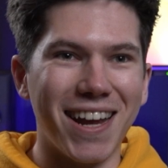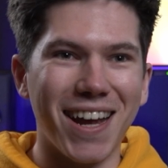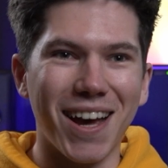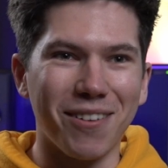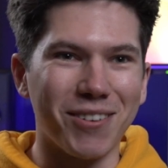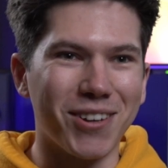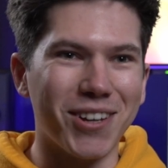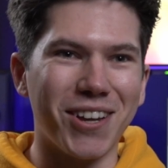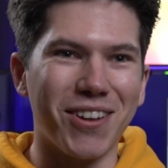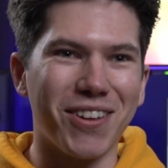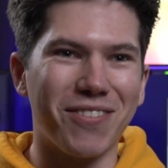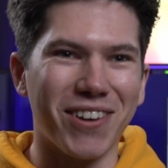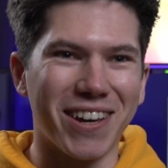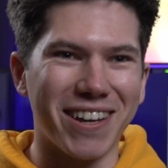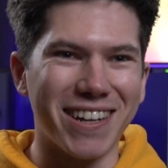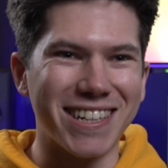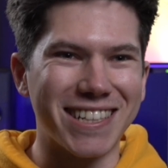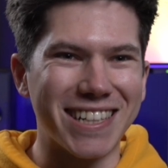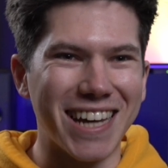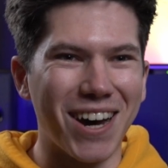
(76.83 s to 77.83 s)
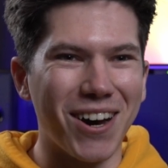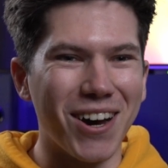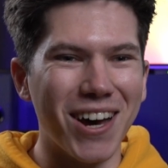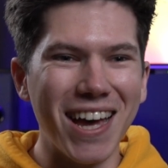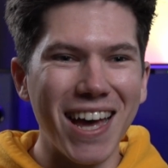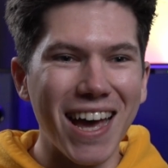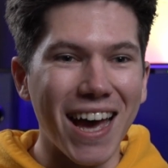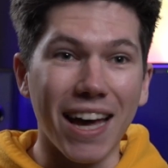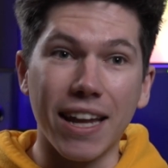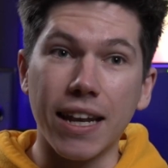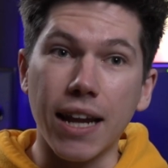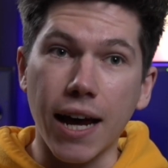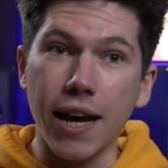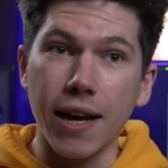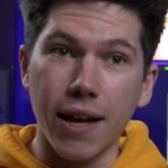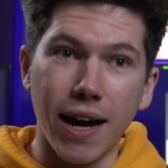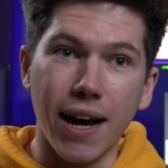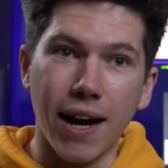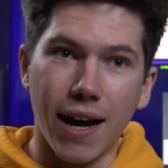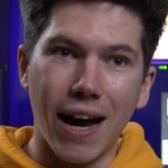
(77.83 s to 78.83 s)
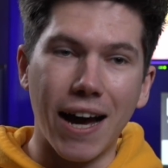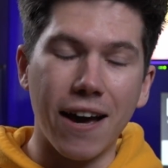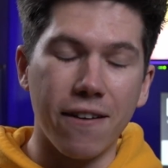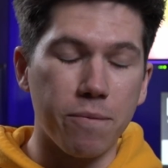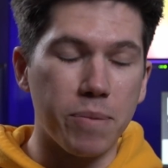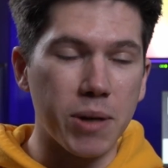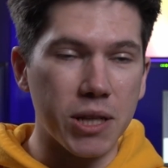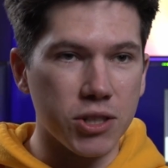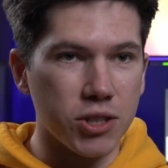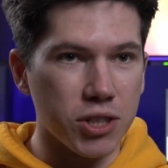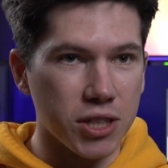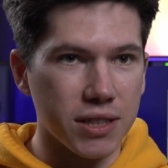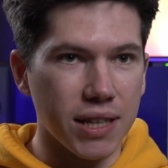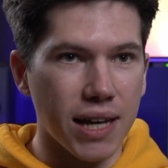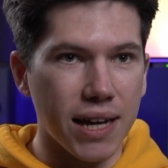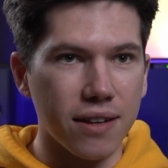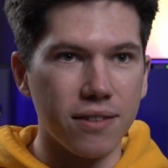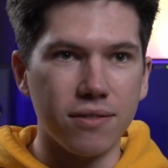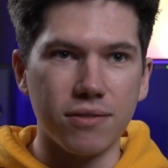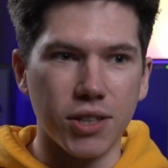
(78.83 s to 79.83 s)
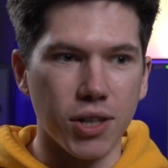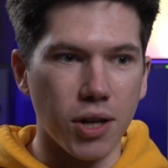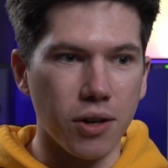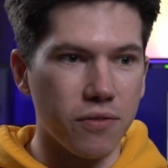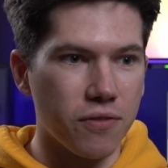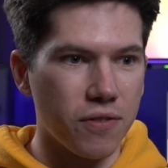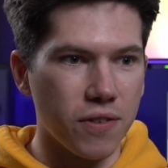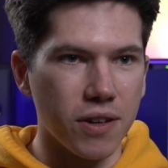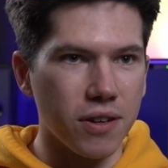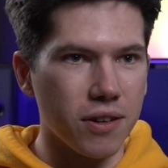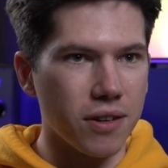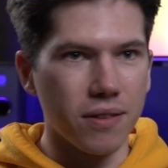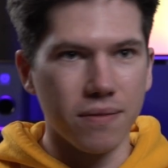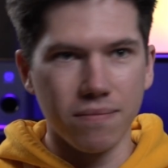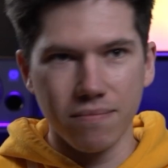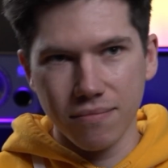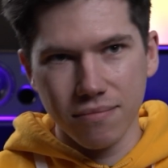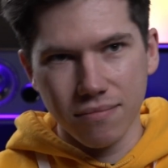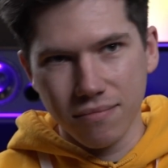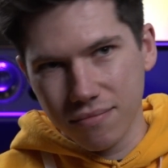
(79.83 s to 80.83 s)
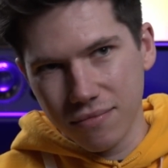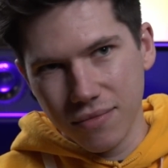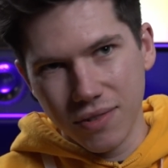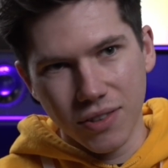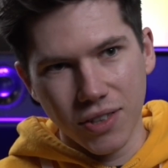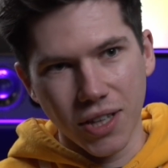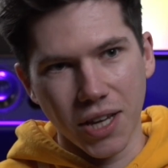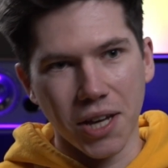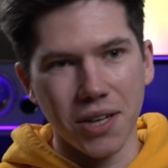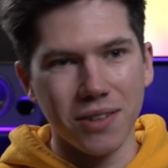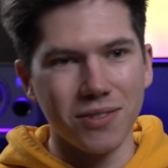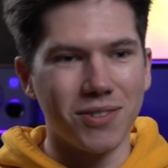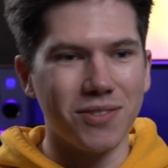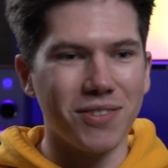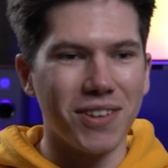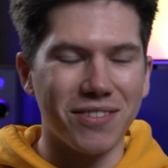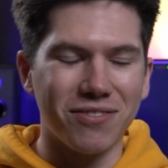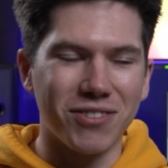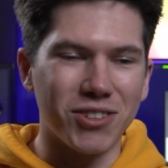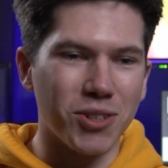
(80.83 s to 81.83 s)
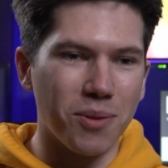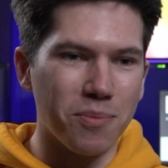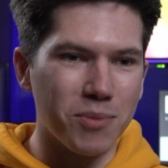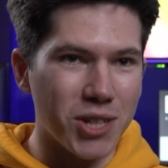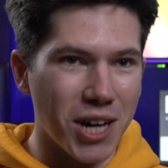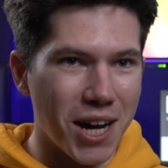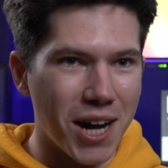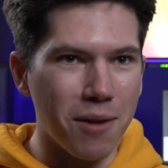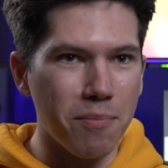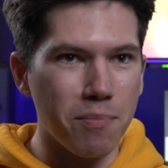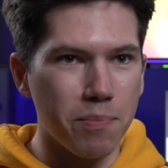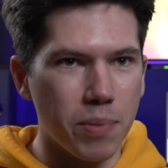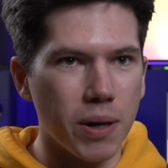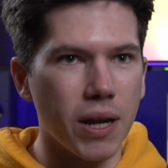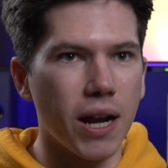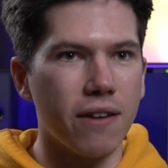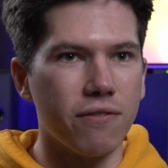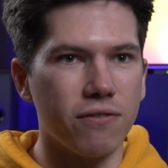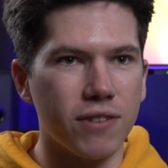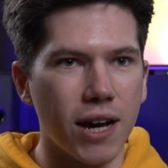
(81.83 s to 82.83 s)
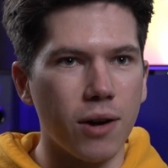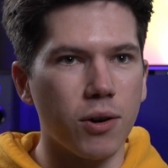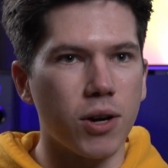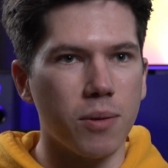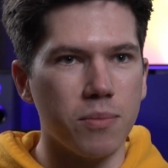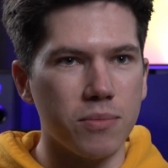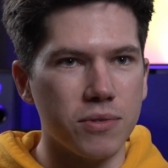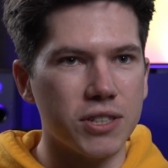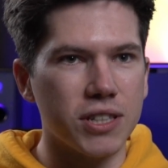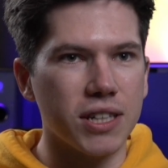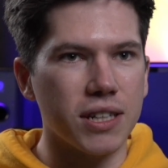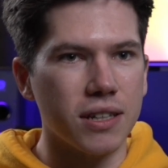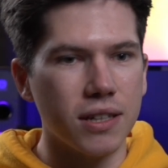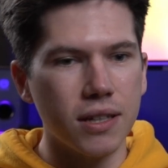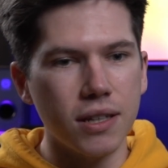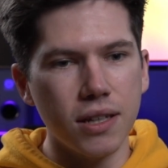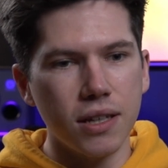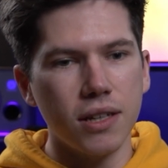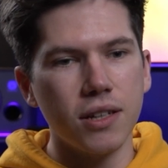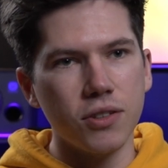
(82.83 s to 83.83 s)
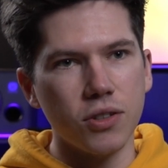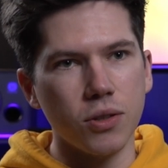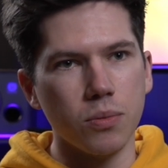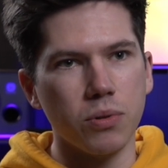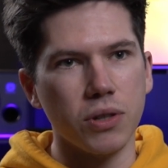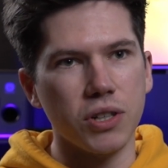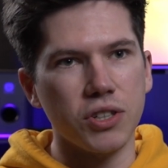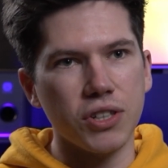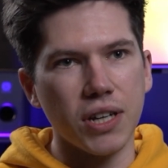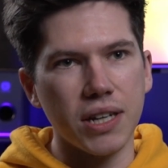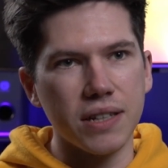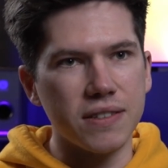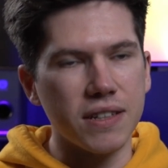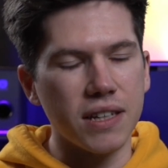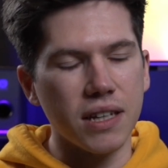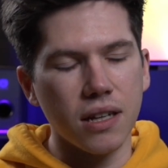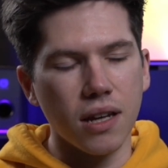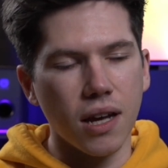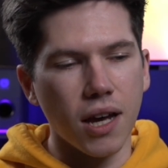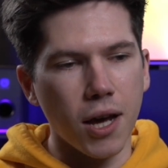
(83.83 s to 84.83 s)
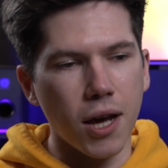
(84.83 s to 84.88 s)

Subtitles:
I'm going to figure it out." And I have been doing that, you know, for some time, but I've now come to appreciate it.